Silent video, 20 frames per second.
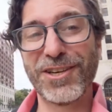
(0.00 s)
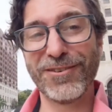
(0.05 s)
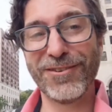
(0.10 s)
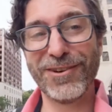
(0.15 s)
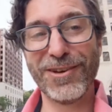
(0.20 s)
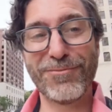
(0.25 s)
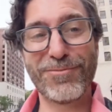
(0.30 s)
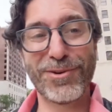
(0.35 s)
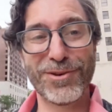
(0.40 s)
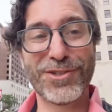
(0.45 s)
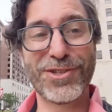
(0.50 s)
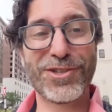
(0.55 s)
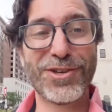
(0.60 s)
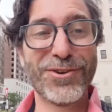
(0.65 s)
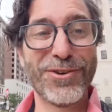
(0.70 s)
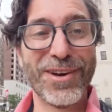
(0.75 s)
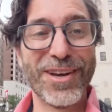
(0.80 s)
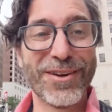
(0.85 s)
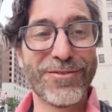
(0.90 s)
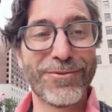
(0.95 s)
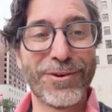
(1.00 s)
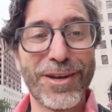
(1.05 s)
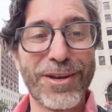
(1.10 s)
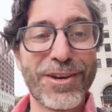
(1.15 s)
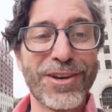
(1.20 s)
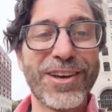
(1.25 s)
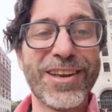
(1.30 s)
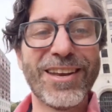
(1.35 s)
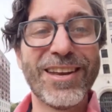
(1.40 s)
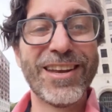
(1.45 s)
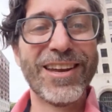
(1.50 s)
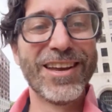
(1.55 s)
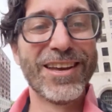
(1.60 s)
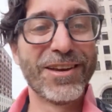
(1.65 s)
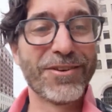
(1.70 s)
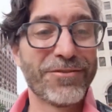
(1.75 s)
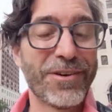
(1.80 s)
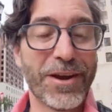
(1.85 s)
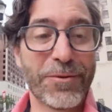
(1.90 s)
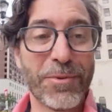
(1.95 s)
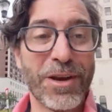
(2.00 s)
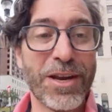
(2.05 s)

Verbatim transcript: We'd pursue it if we could. In fact,